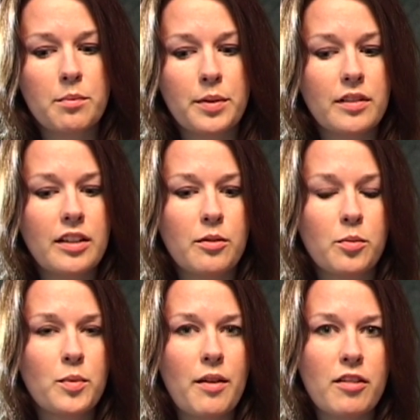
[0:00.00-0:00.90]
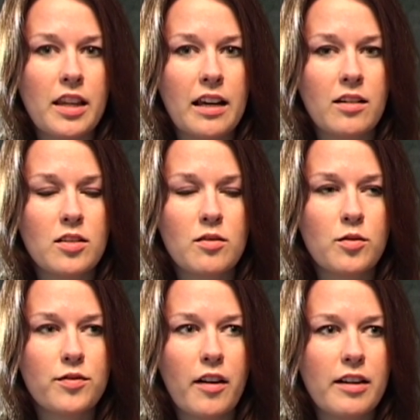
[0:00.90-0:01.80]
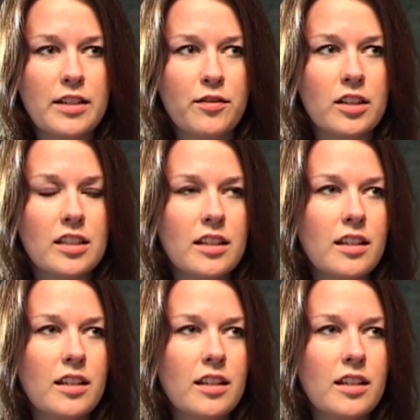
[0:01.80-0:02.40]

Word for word: But, you know, everything else, it was very different.